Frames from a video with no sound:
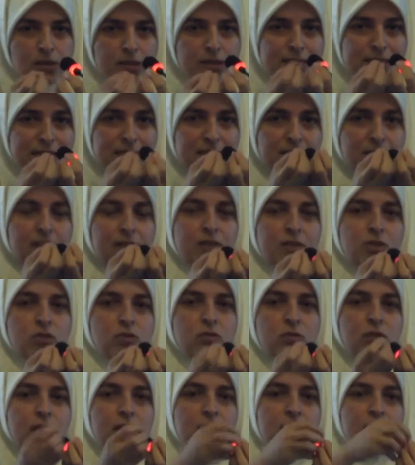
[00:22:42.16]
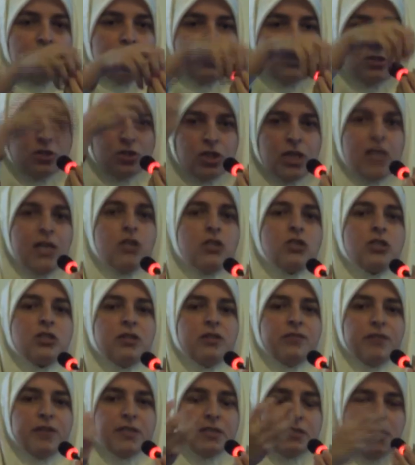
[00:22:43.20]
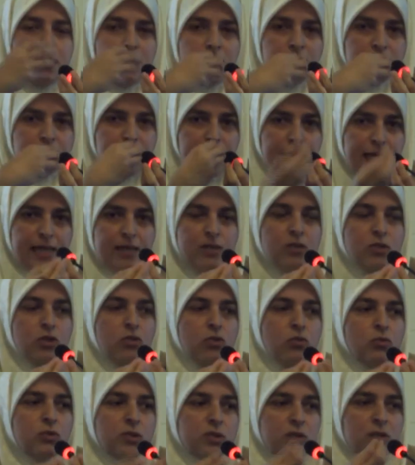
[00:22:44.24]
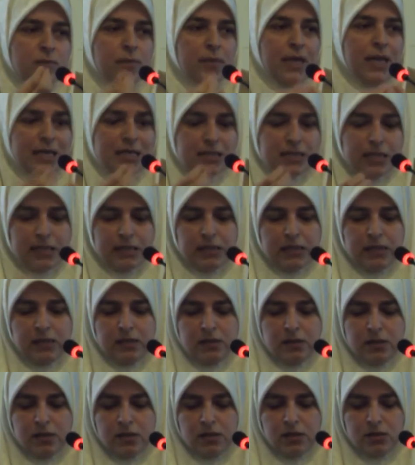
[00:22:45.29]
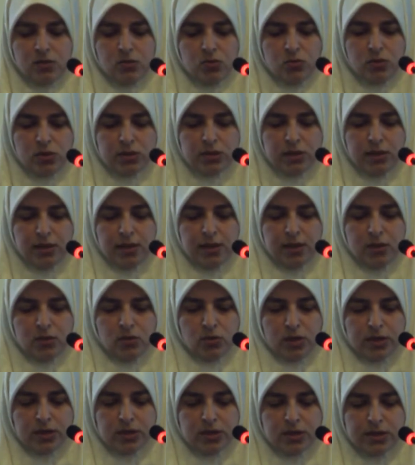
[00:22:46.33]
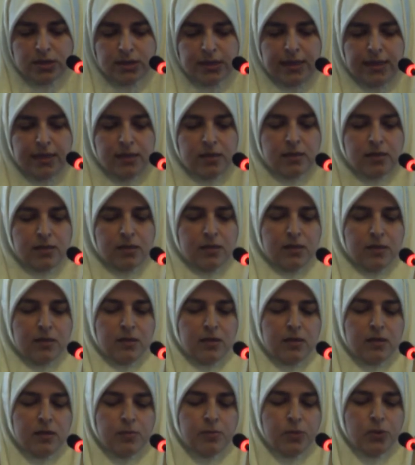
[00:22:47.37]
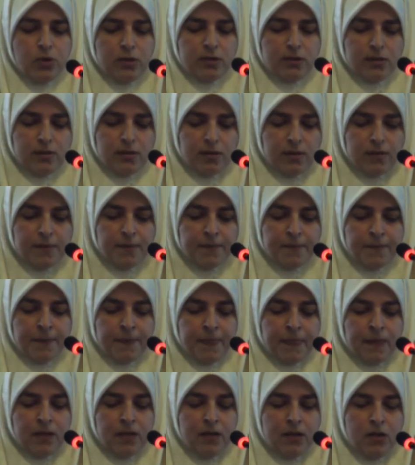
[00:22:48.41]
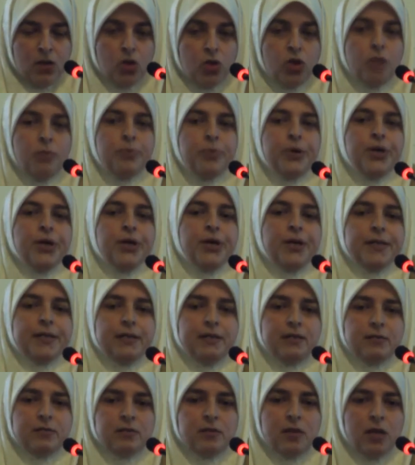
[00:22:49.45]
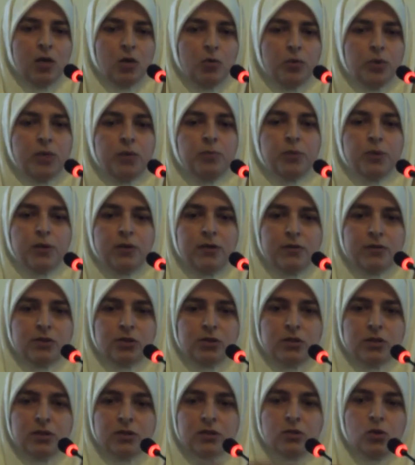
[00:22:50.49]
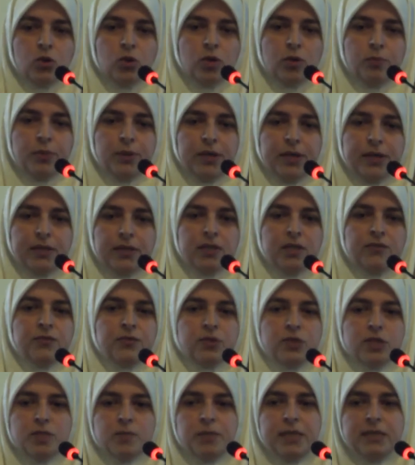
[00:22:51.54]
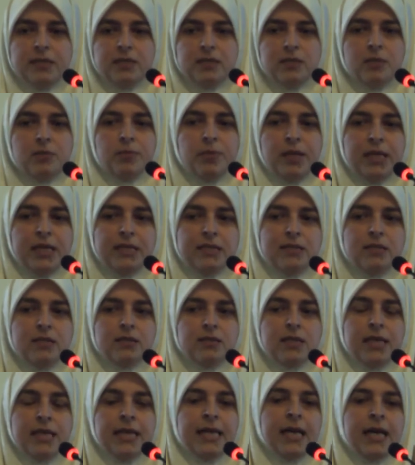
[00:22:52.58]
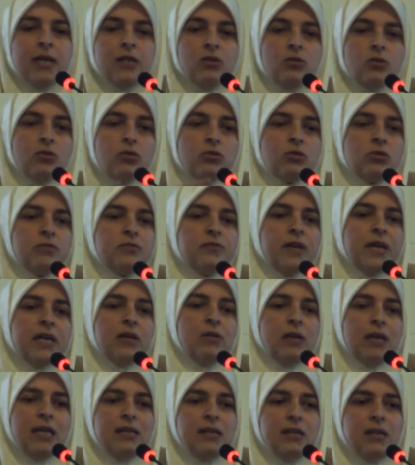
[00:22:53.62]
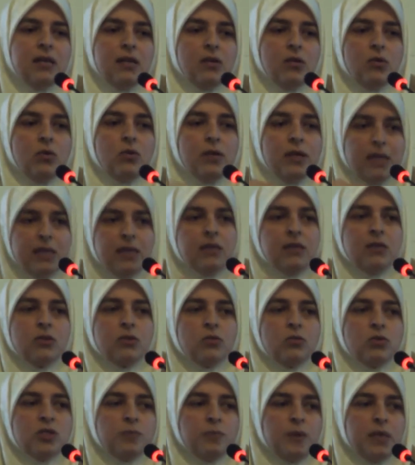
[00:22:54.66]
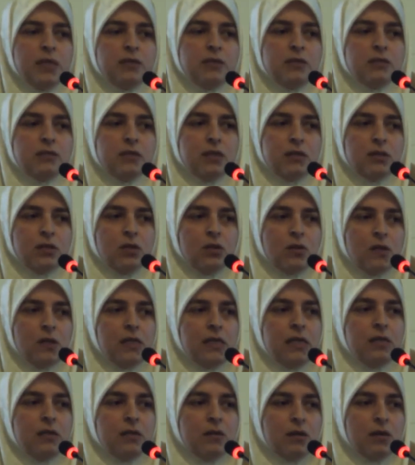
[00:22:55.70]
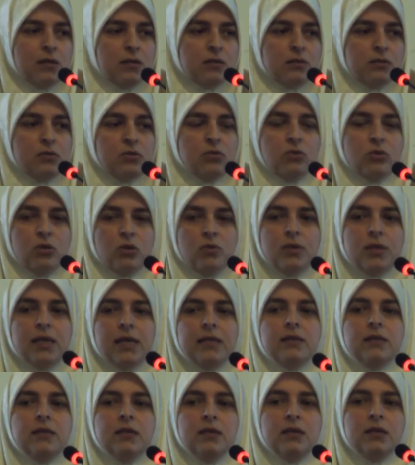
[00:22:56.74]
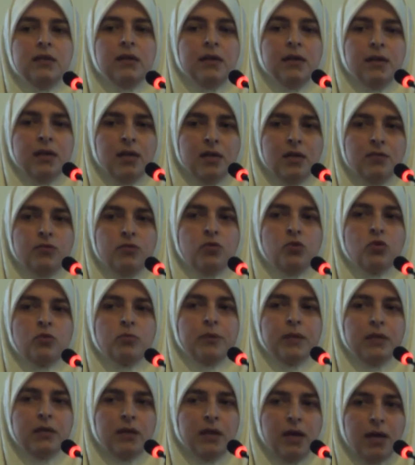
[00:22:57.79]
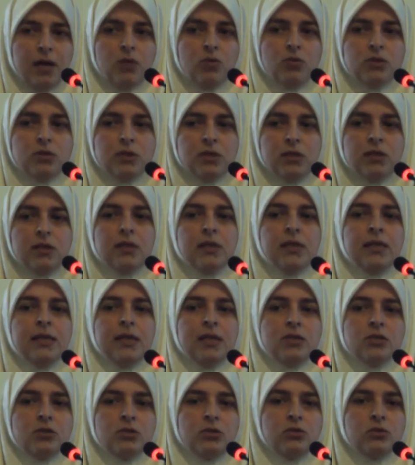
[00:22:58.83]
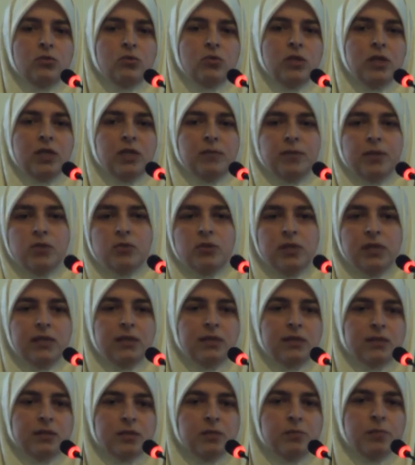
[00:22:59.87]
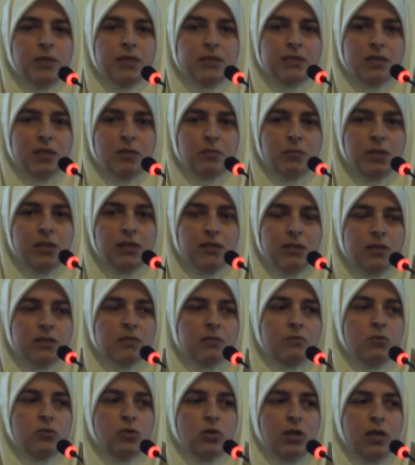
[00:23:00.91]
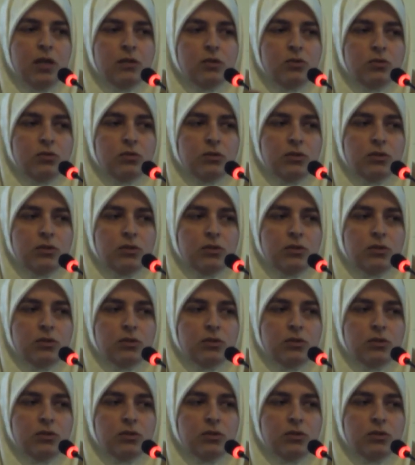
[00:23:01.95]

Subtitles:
see the rationale, change the facade, and use them as analytical tools to understand the political. Occupy, how people started occupying different spaces and places, and also violating law in their own spaces that are legalized. You know that informal housing is not only about taking a space and building a small hut